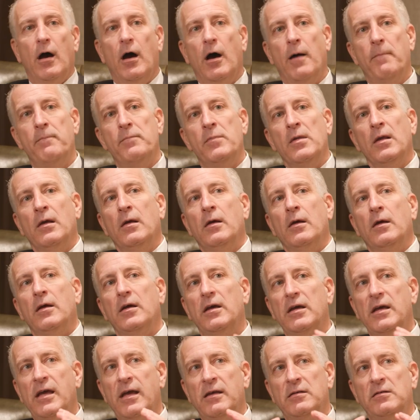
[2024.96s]
And
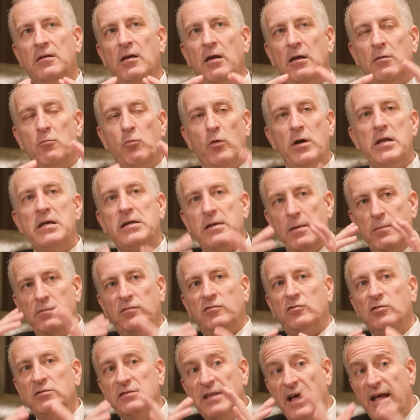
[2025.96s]
when it
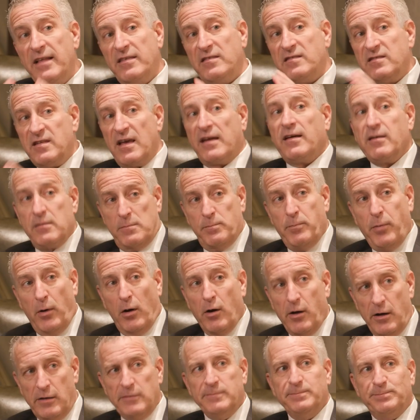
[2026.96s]
comes to that second
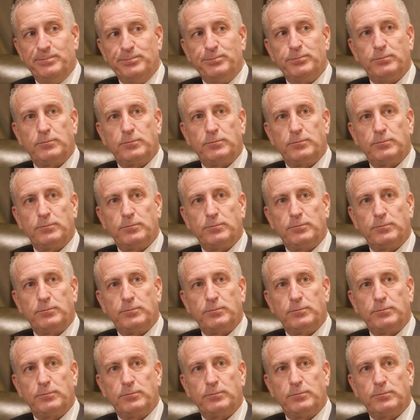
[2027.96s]
part,